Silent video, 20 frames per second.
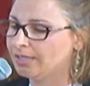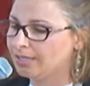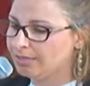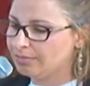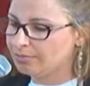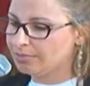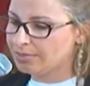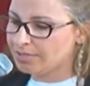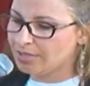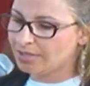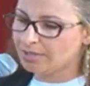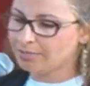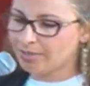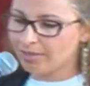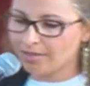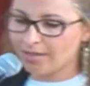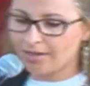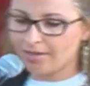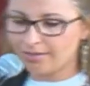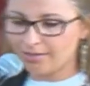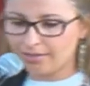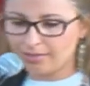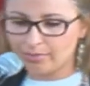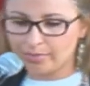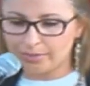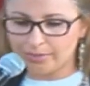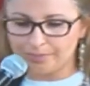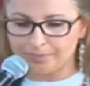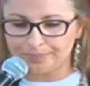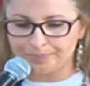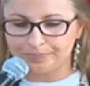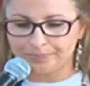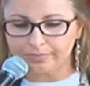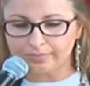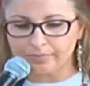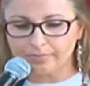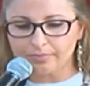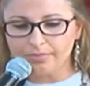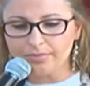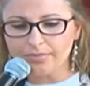And we'll talk about that a little bit.
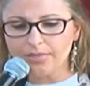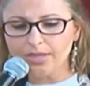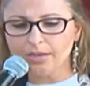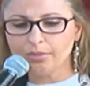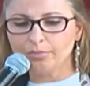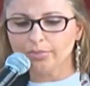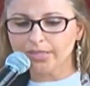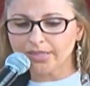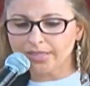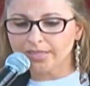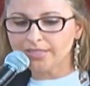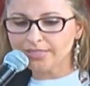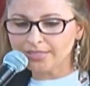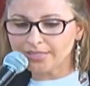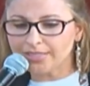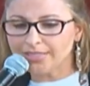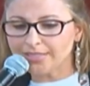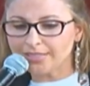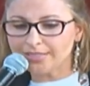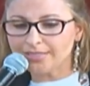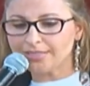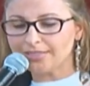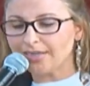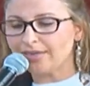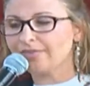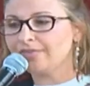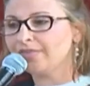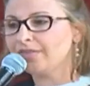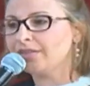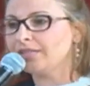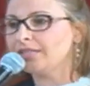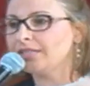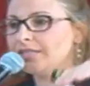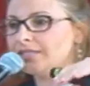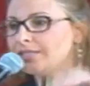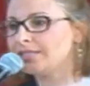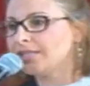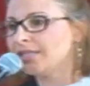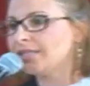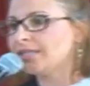But this is definitely
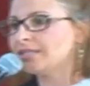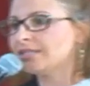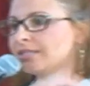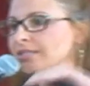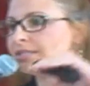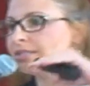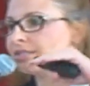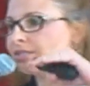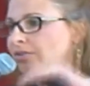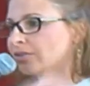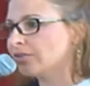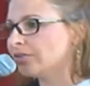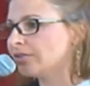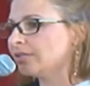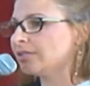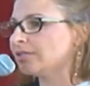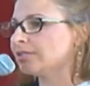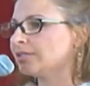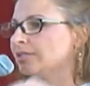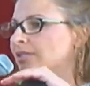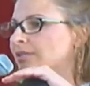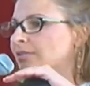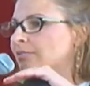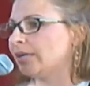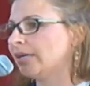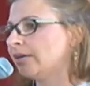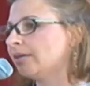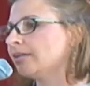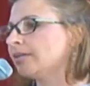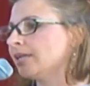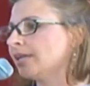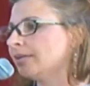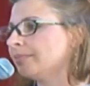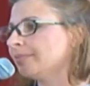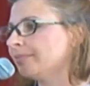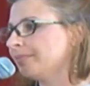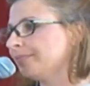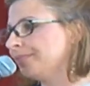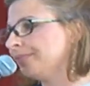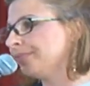science's current
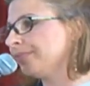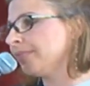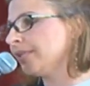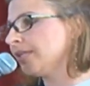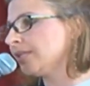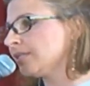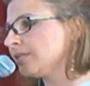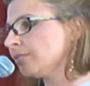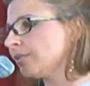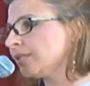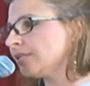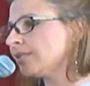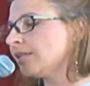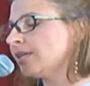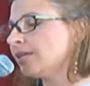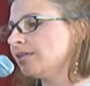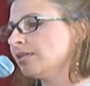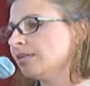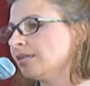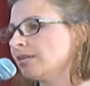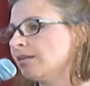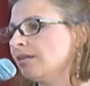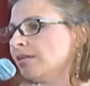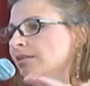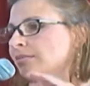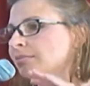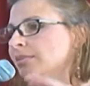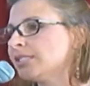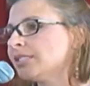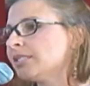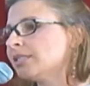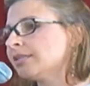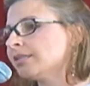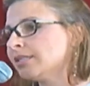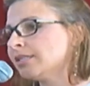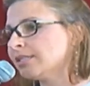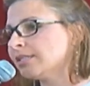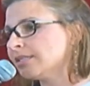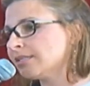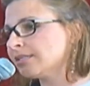paradigm. It's what Sayedna called
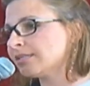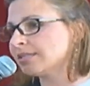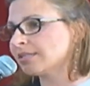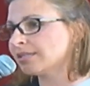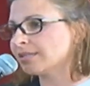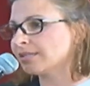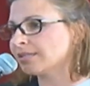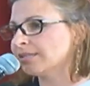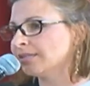materialistic.